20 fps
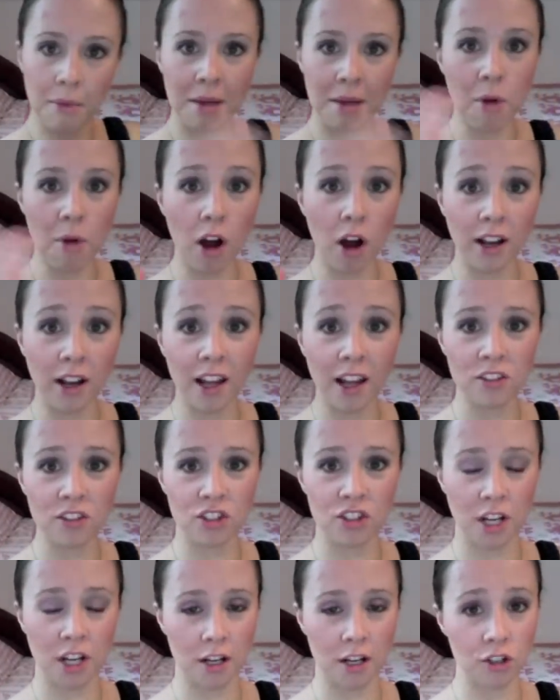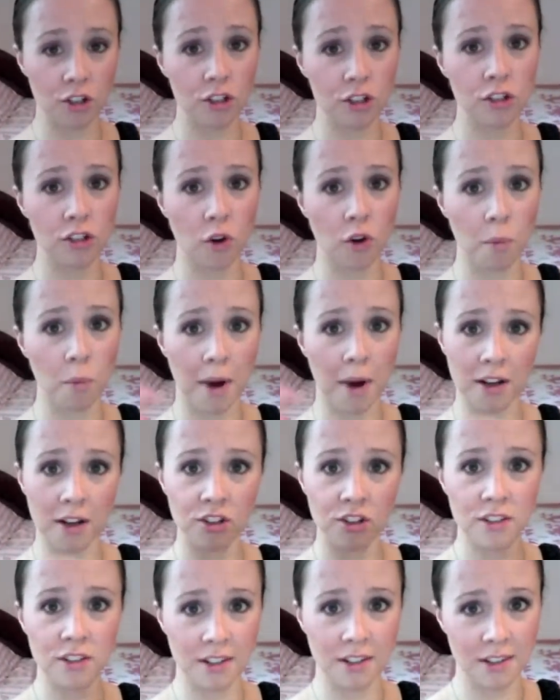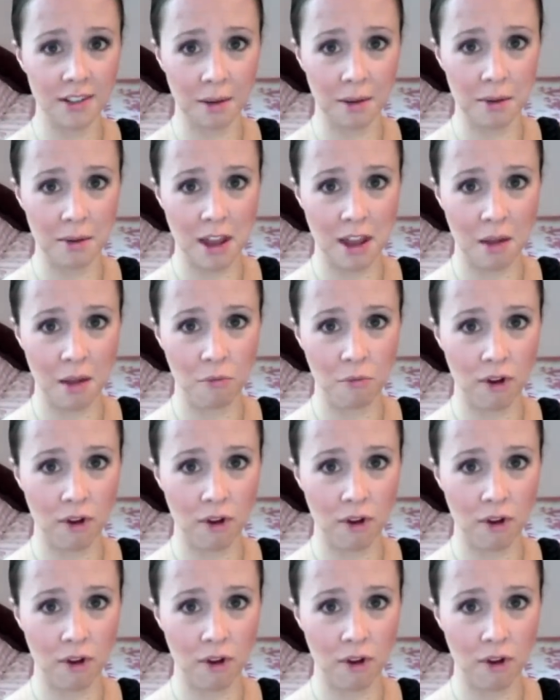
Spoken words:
body has changed so much since I became